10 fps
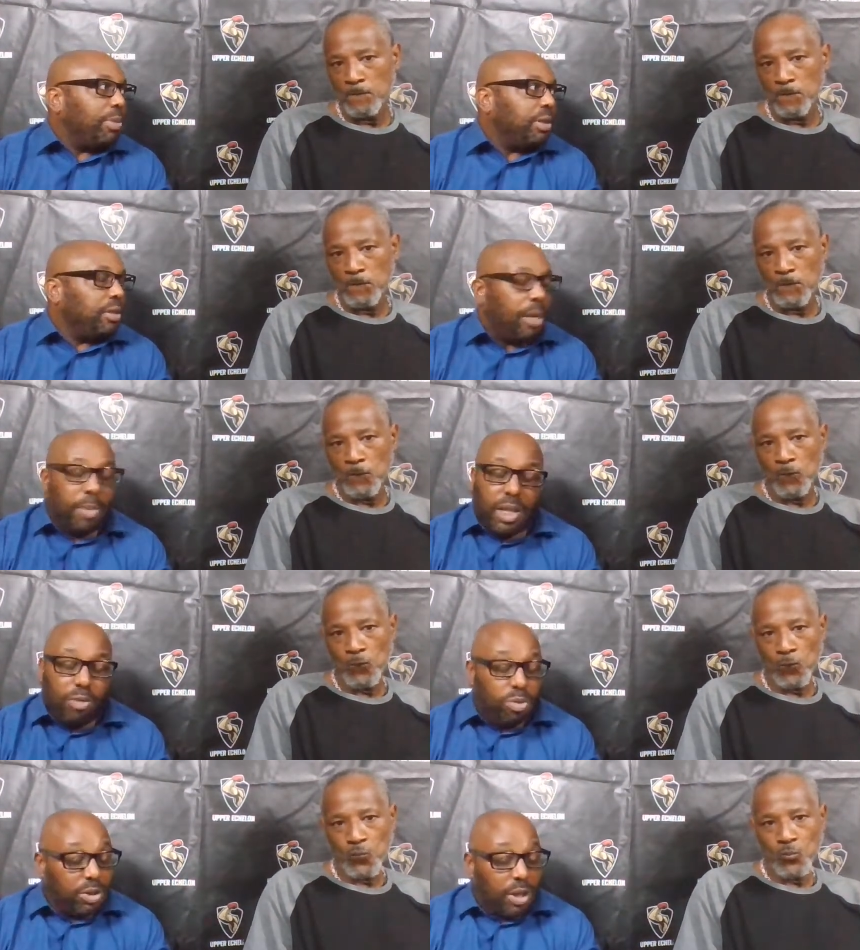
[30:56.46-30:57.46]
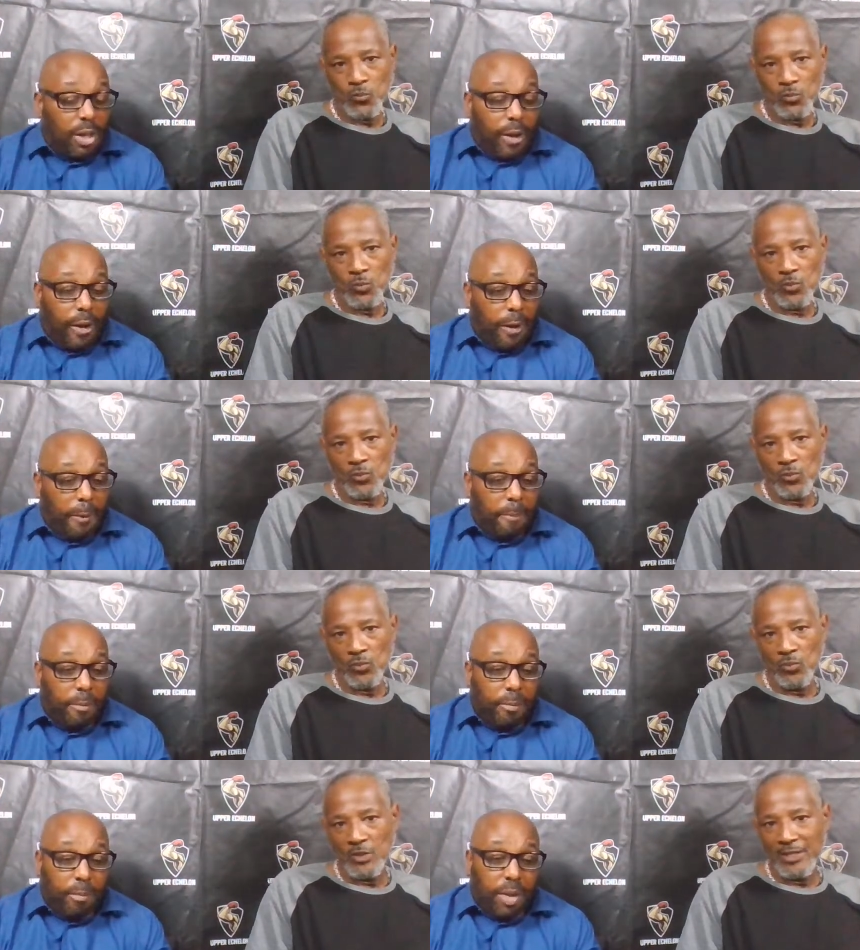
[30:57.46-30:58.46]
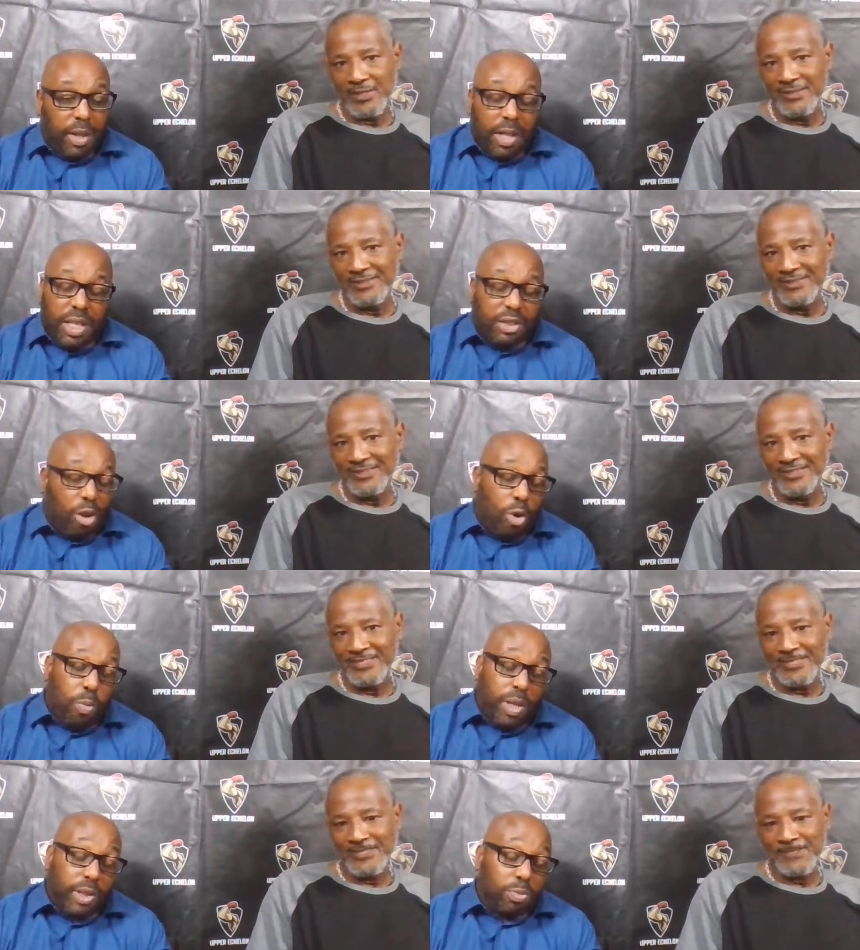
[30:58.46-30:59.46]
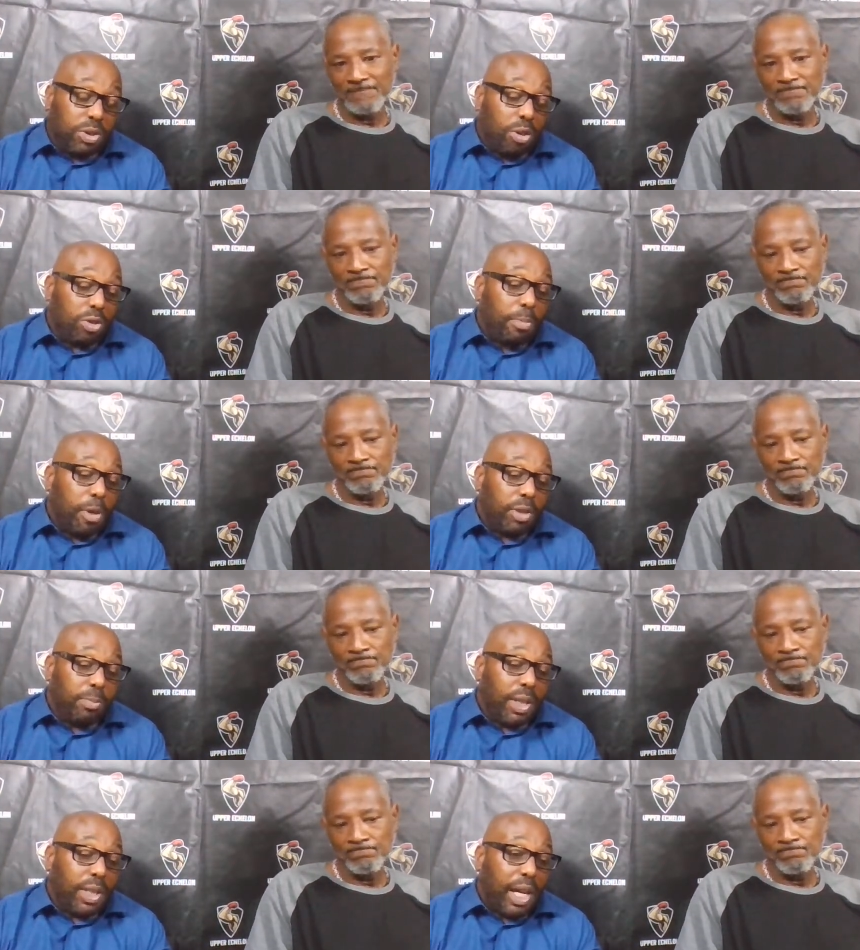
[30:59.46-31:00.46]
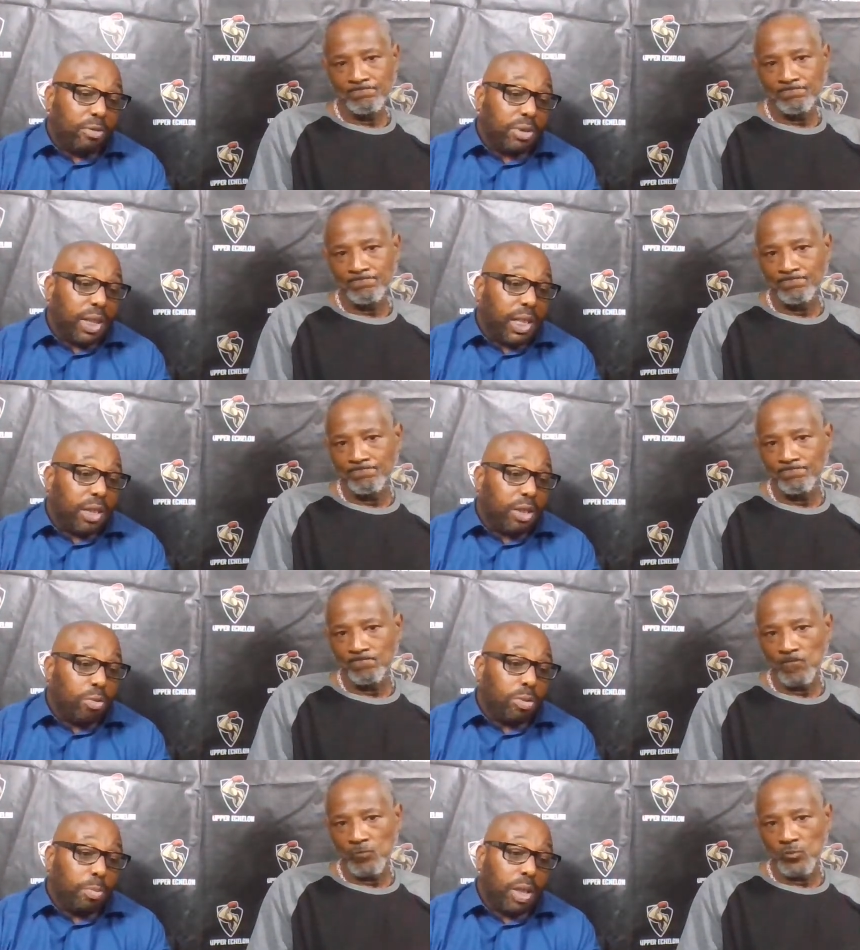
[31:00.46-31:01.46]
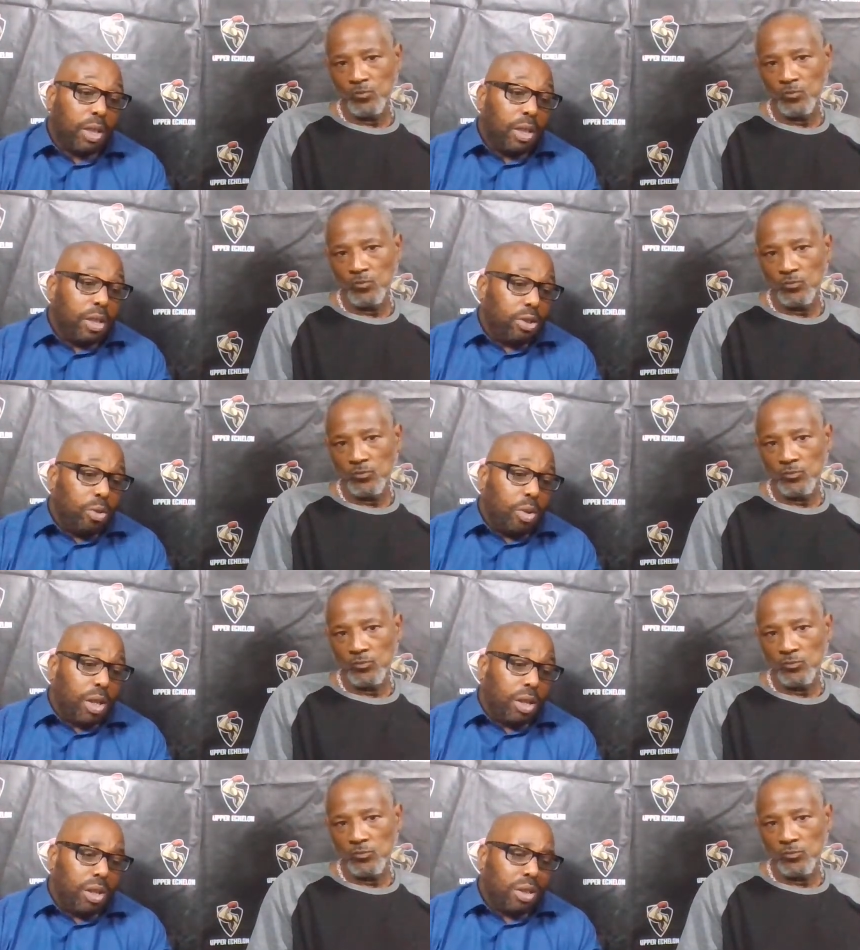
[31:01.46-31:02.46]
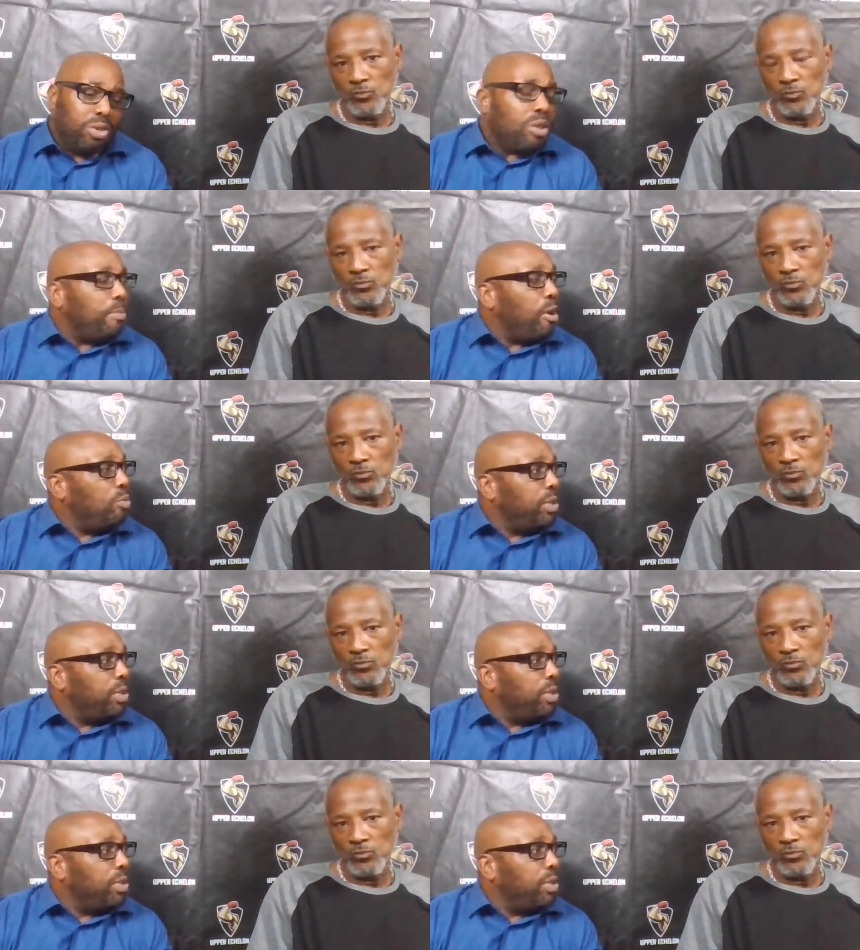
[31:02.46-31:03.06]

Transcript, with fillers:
Speaker 1: Billy Tubbs? I mean, he was. Um, he's always was talked about as being an outstanding coach, man. So uh, talk about